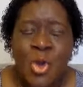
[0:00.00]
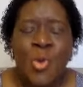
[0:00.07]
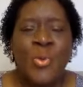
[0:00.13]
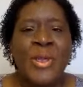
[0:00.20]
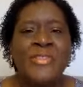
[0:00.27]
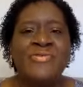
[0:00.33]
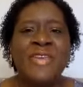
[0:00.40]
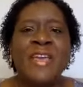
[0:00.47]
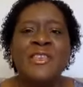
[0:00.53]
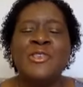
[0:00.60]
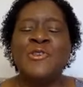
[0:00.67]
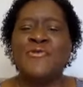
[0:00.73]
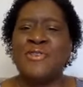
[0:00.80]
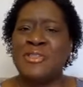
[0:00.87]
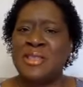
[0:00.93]
We thank
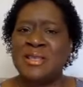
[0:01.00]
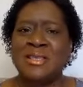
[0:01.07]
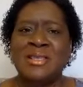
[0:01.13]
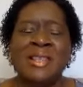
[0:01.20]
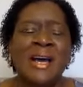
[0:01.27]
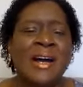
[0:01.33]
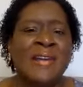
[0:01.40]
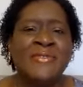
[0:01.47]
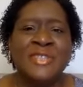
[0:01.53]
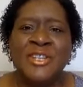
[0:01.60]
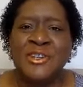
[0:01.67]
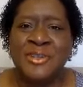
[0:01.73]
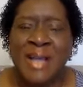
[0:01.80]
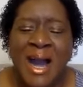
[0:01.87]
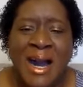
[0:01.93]
you for this love,
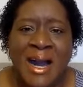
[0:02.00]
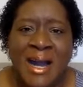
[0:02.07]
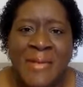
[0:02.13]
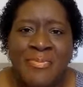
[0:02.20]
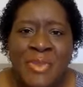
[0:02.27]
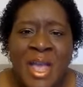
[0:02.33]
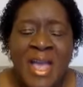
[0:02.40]
dear God.